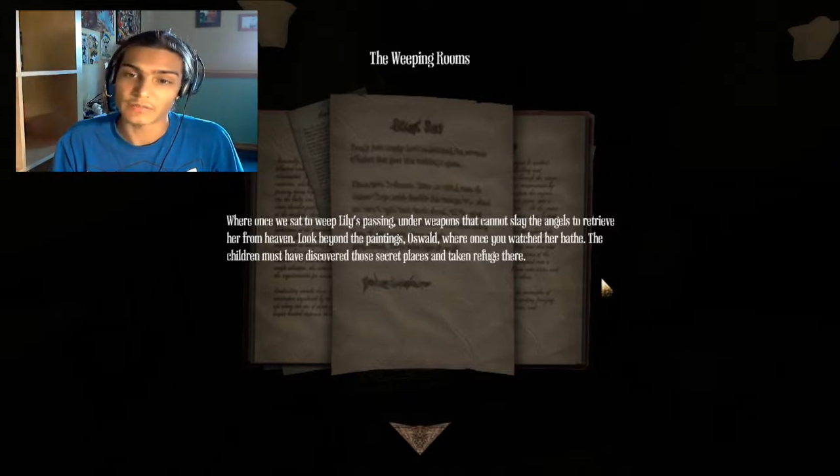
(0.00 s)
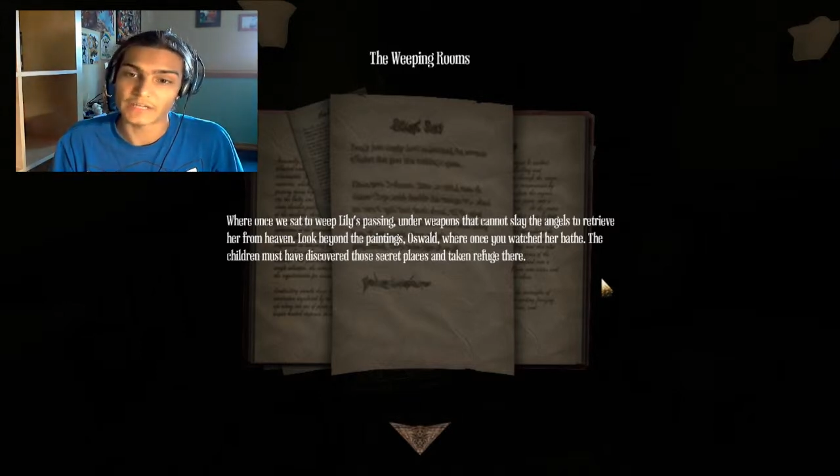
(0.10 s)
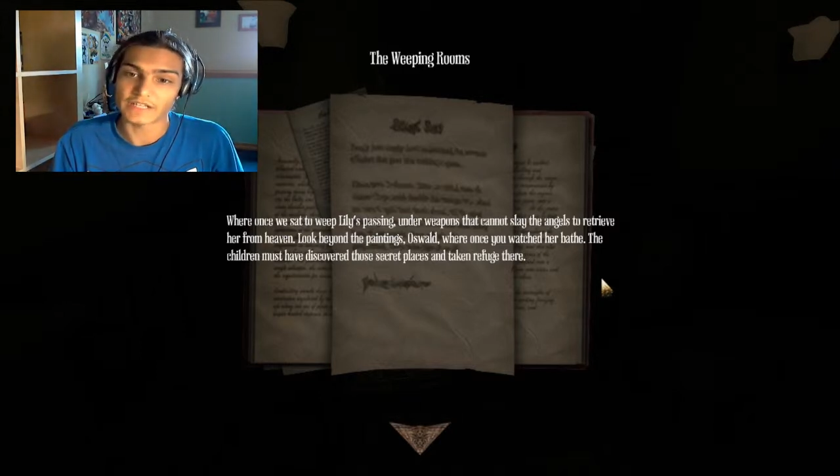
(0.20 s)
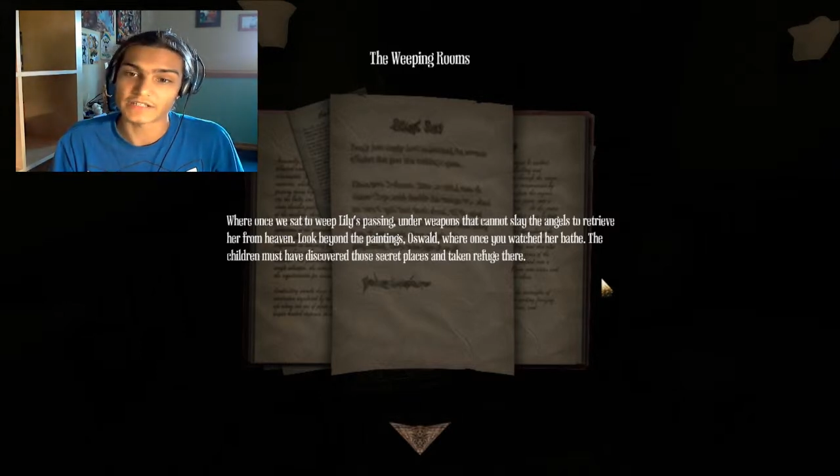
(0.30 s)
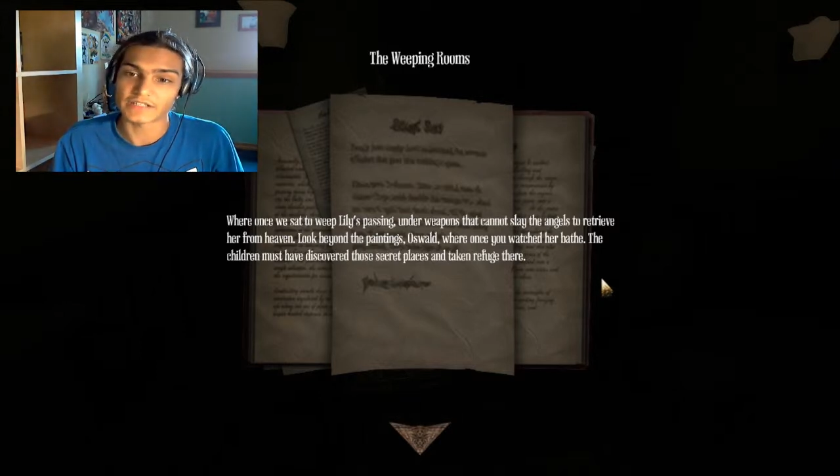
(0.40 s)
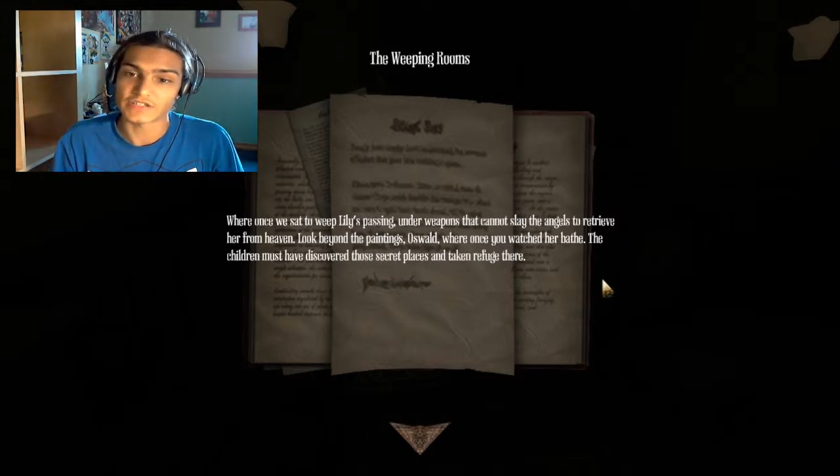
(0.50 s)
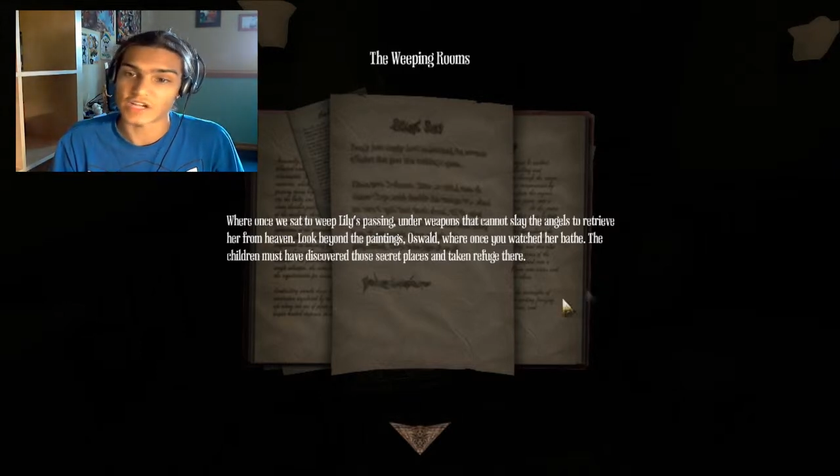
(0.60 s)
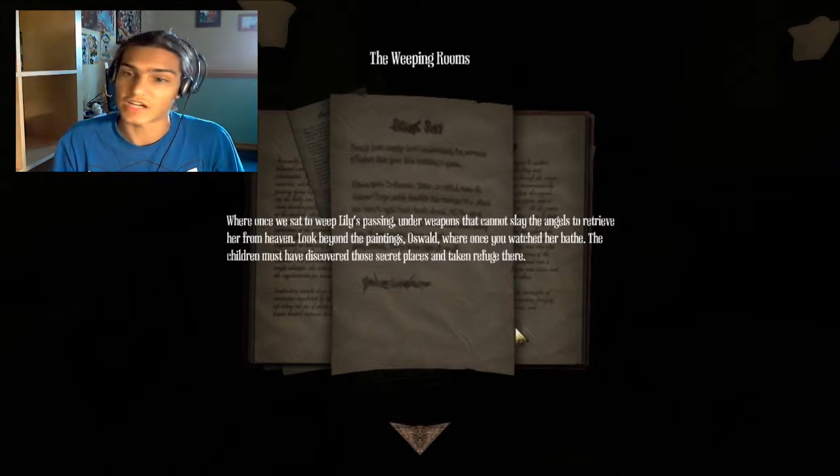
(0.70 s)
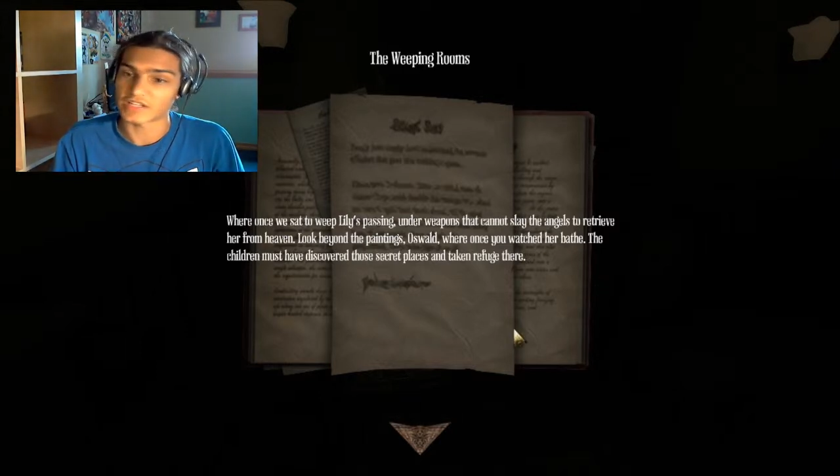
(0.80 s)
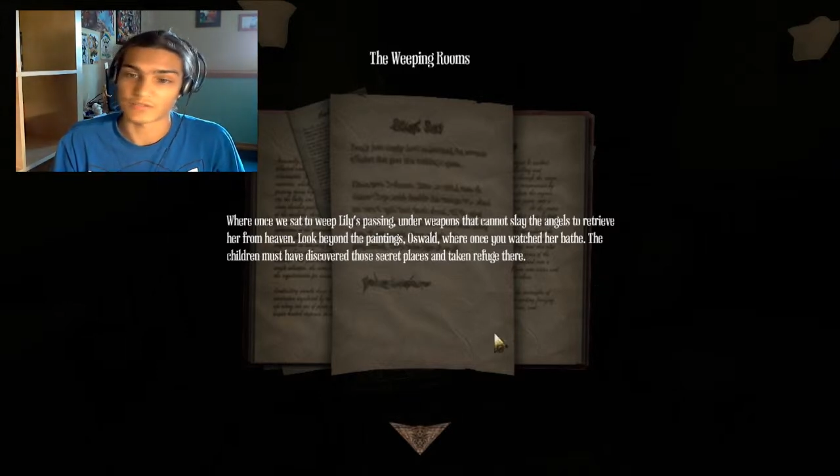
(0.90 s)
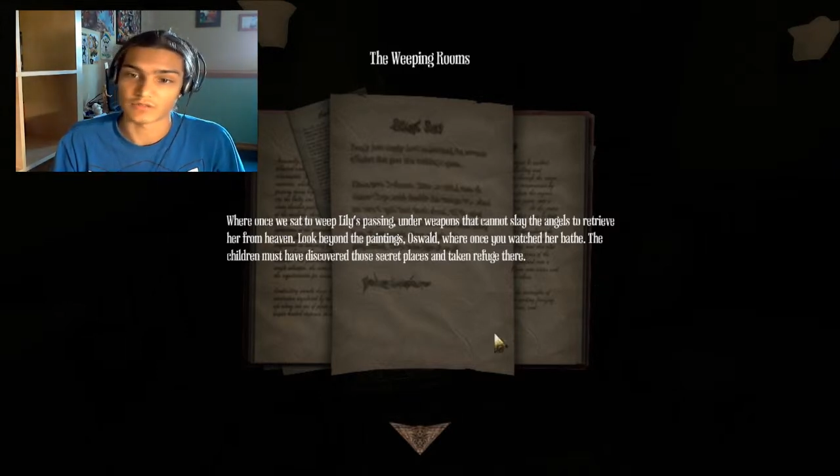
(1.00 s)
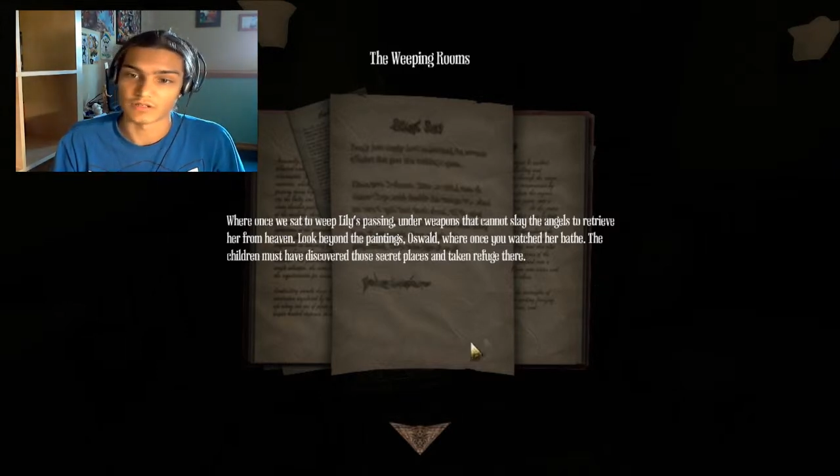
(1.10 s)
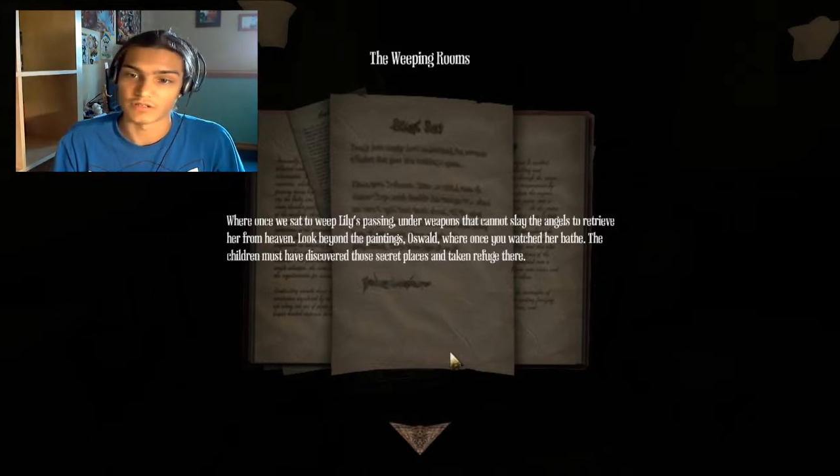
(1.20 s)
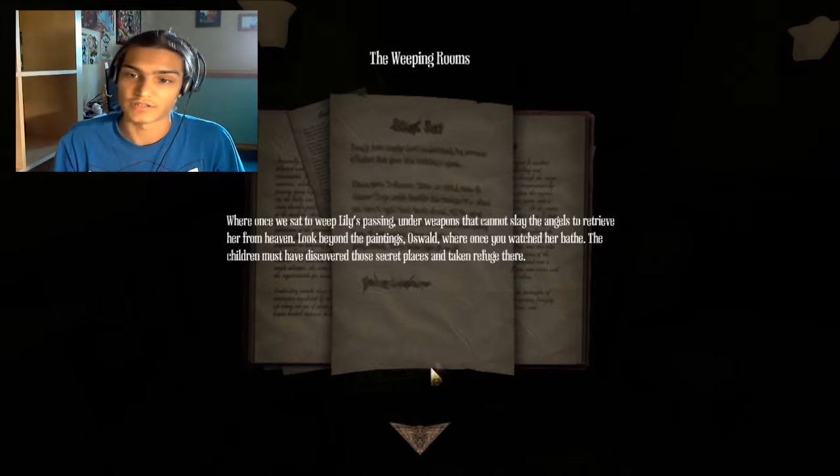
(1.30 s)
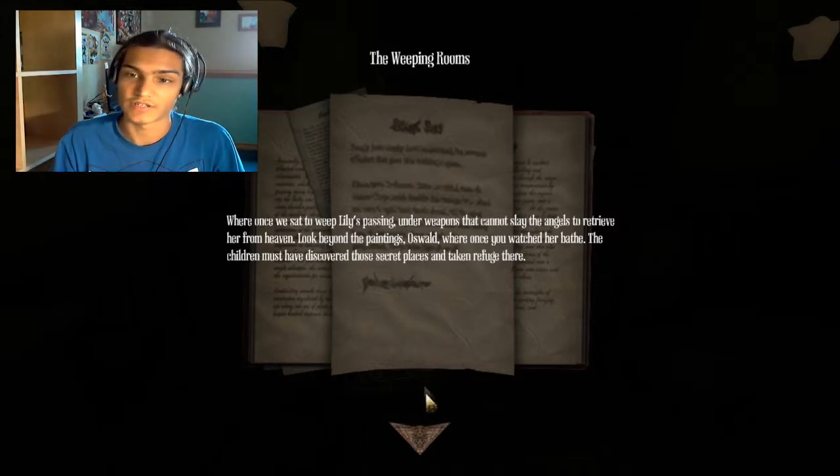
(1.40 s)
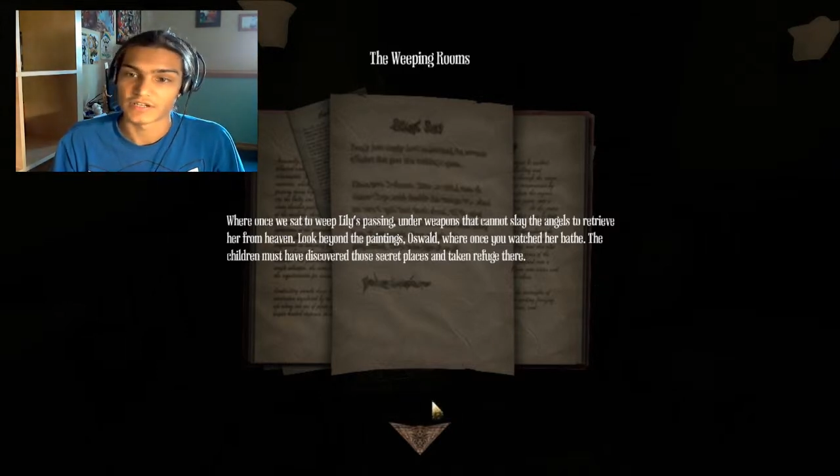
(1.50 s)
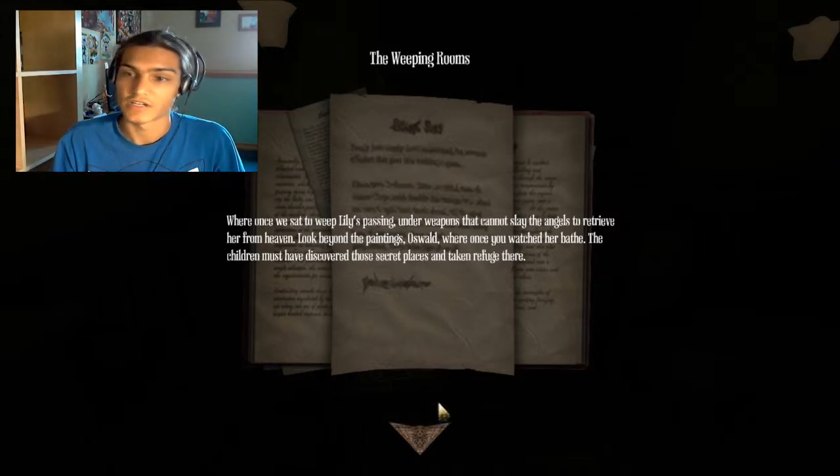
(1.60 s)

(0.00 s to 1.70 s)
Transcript: paintings, Oswald,